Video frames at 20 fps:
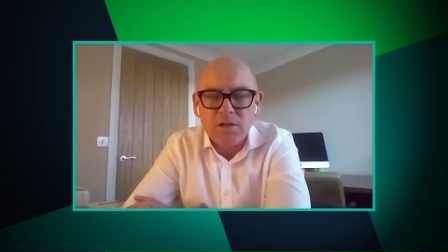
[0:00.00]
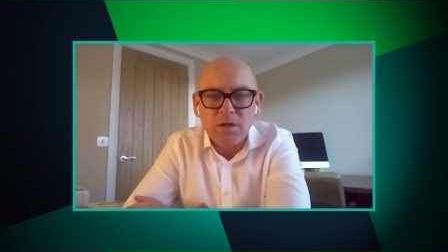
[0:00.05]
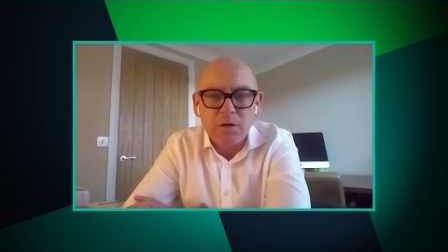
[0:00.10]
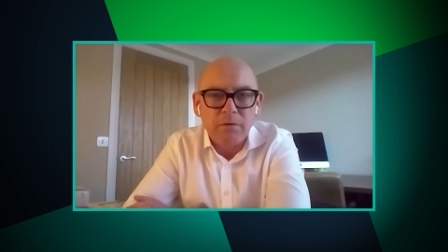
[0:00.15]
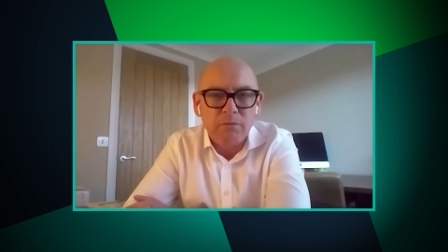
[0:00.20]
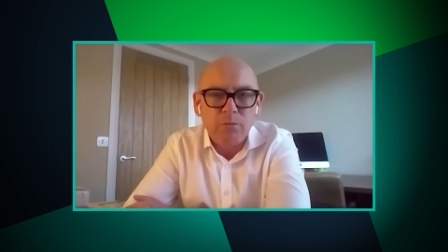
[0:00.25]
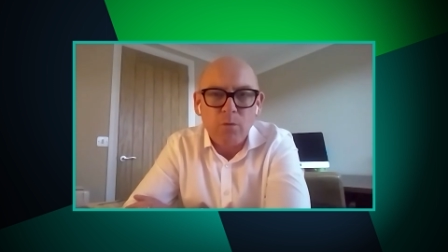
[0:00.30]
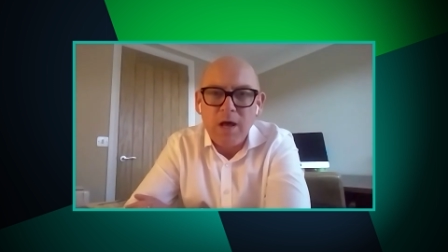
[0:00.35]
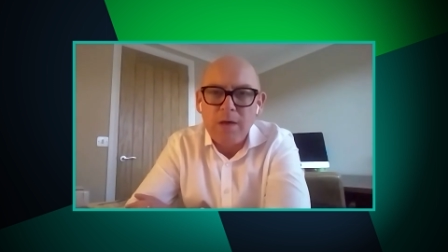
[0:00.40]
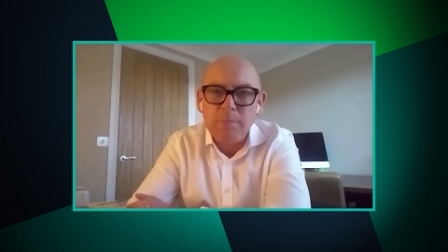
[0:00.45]
So
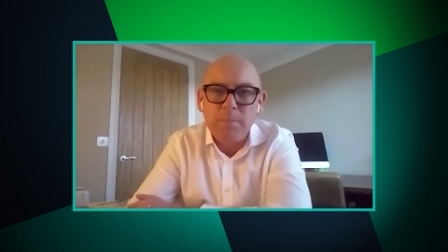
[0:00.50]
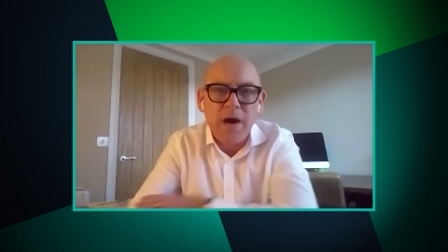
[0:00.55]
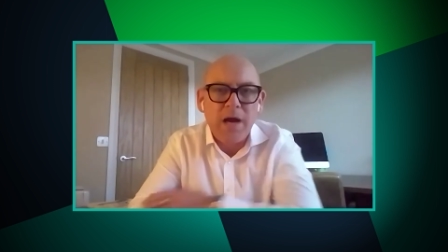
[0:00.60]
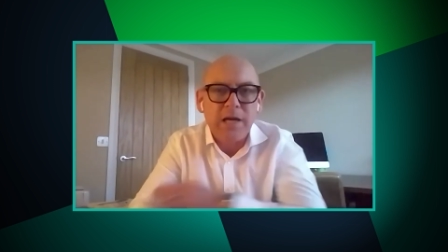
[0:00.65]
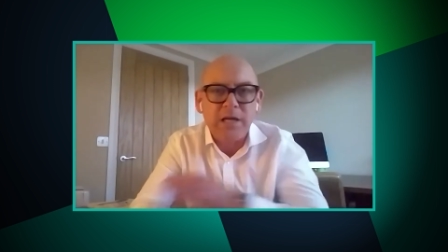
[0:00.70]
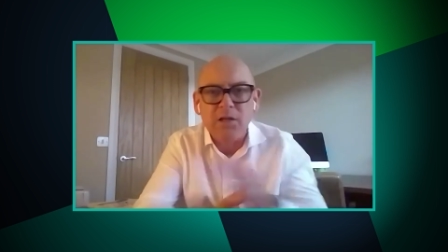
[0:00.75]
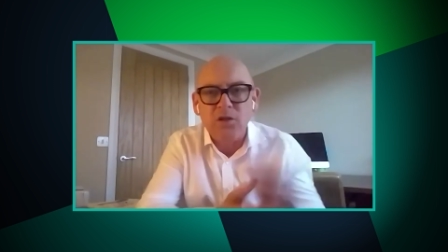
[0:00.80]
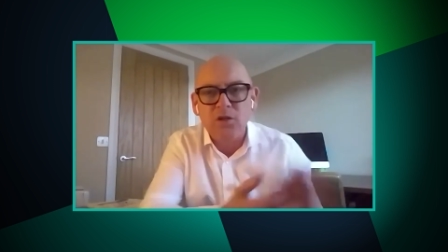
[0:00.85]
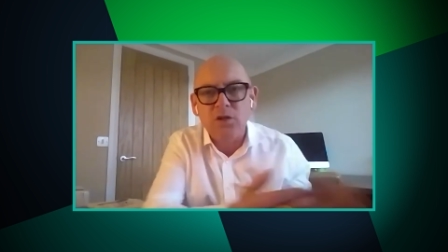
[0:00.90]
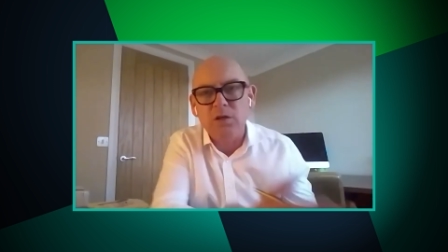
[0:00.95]
if we're
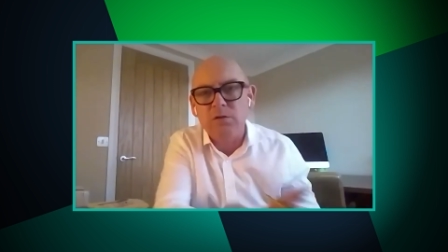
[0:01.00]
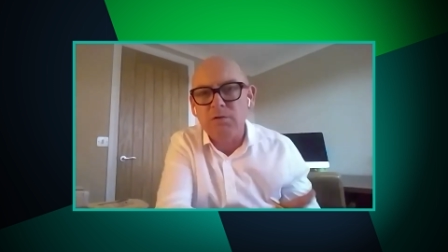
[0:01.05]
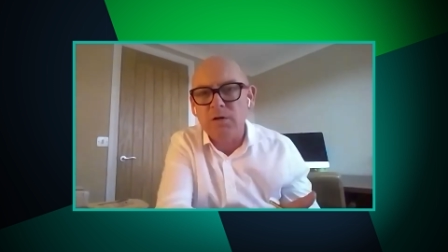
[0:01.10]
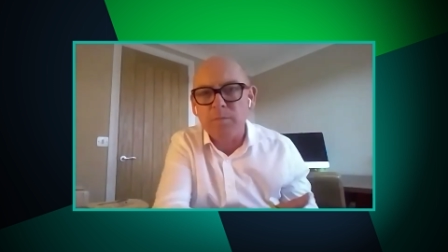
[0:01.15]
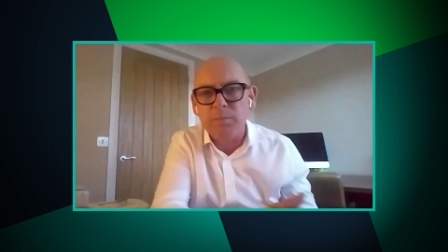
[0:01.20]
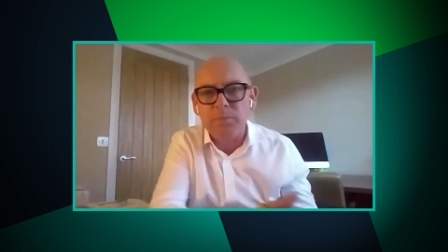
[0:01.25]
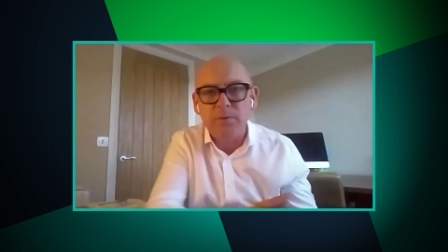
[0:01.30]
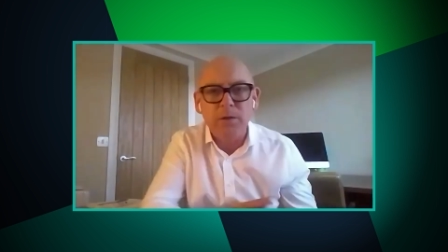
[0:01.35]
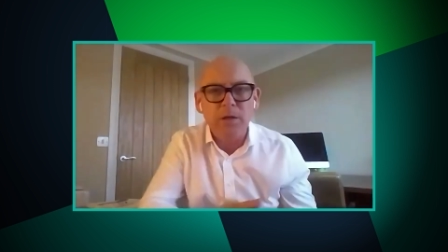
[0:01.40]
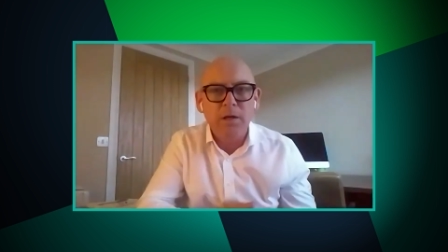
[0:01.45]
buying in
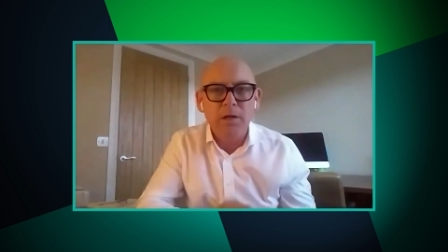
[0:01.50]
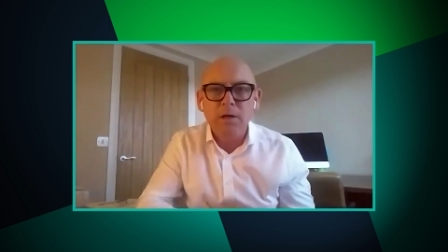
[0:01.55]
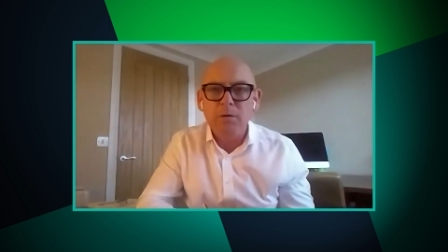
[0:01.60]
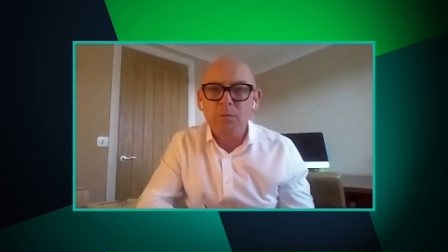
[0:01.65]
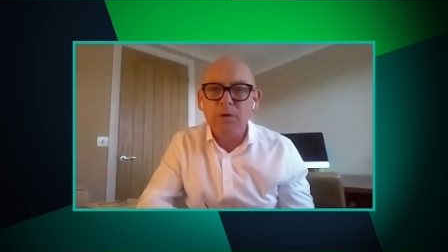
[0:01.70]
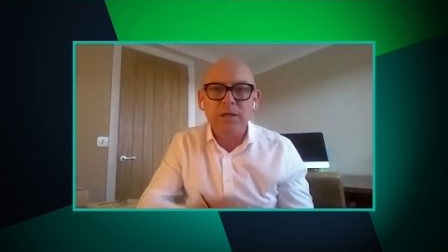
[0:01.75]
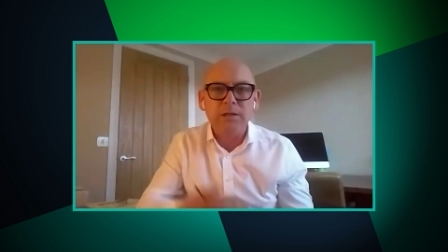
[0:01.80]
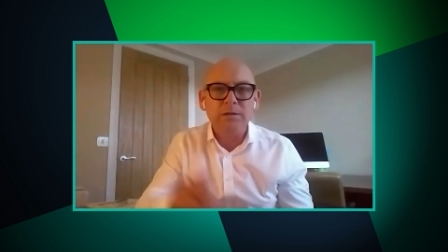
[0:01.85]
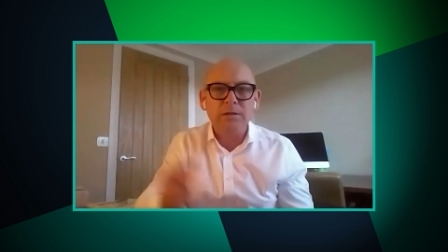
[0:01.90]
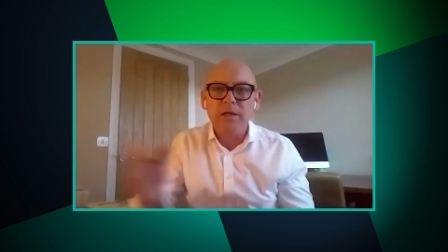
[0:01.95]
Europe,
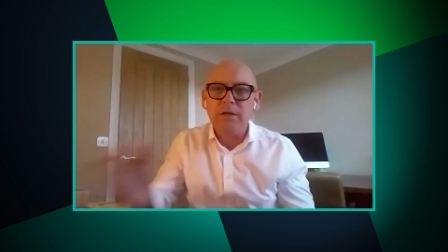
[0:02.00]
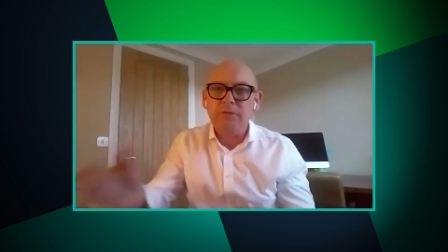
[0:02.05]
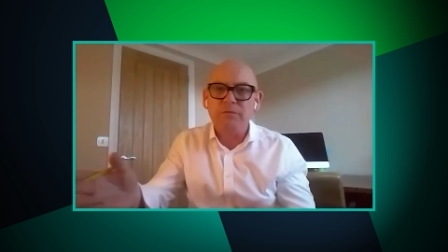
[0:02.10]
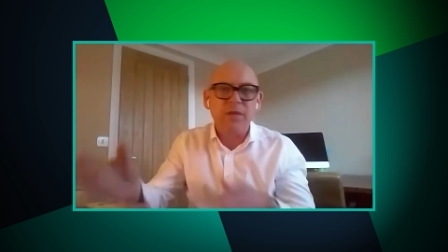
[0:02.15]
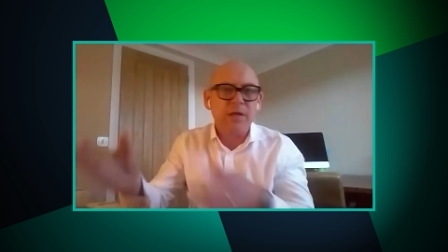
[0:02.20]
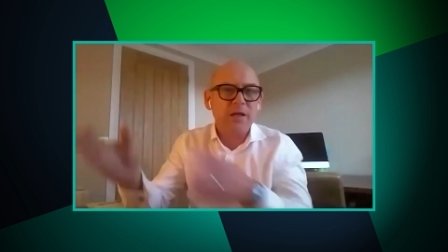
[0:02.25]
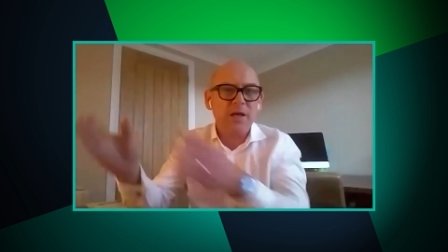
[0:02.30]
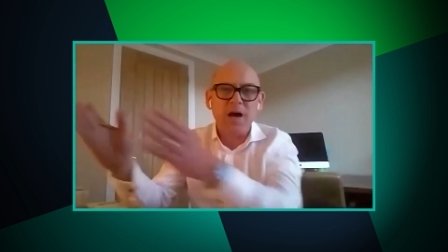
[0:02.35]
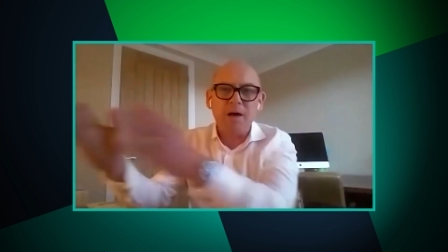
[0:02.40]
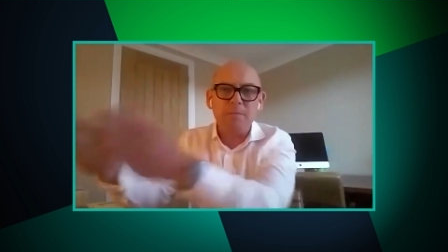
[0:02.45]
well, if
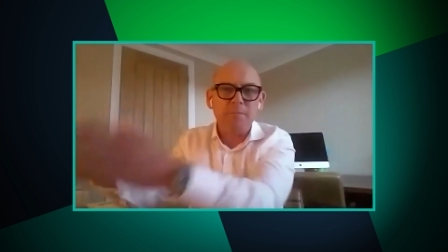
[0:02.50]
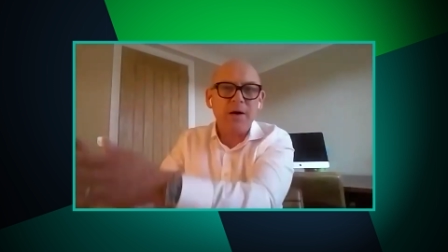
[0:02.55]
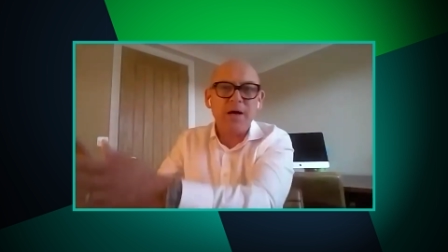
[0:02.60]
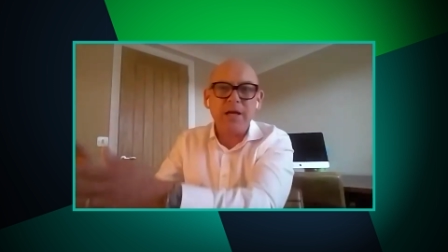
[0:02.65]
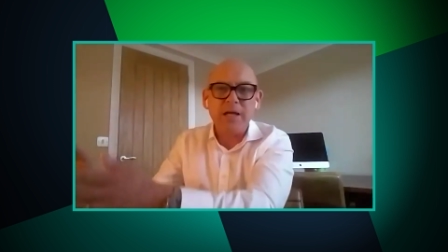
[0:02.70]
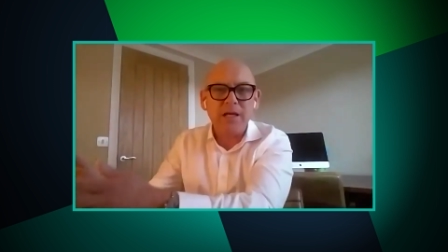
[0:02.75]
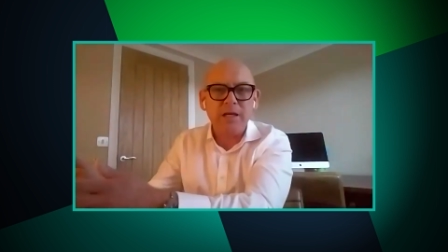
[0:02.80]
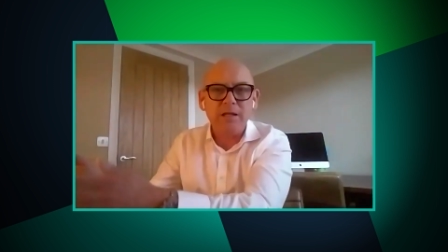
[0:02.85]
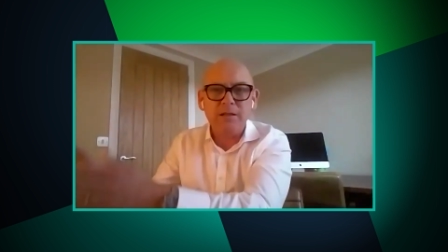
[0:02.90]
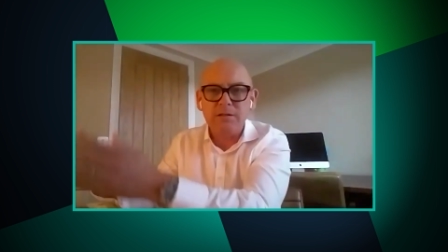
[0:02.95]
they can't buy
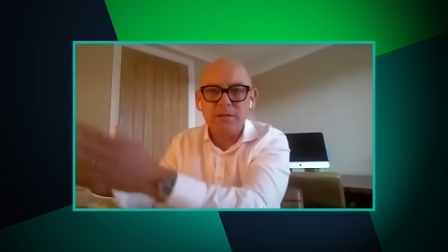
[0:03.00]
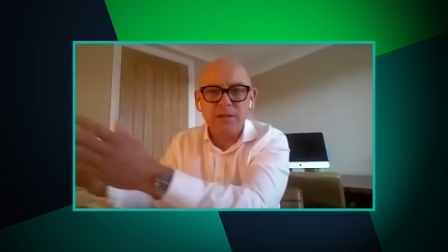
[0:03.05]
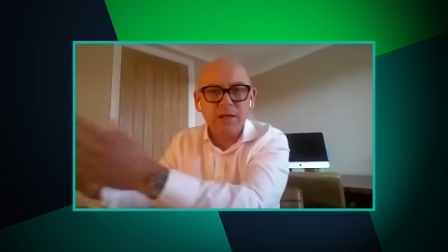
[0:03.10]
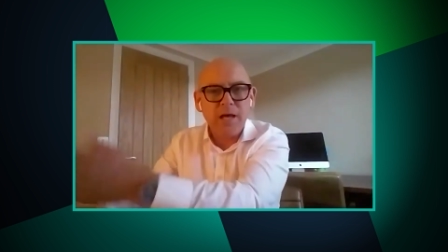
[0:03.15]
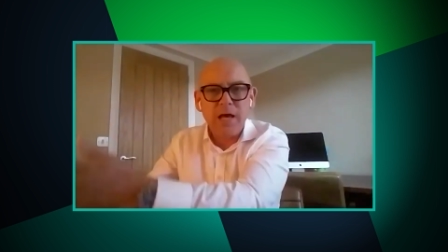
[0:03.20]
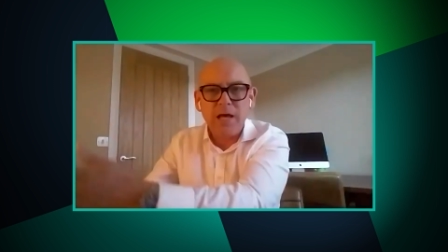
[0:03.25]
in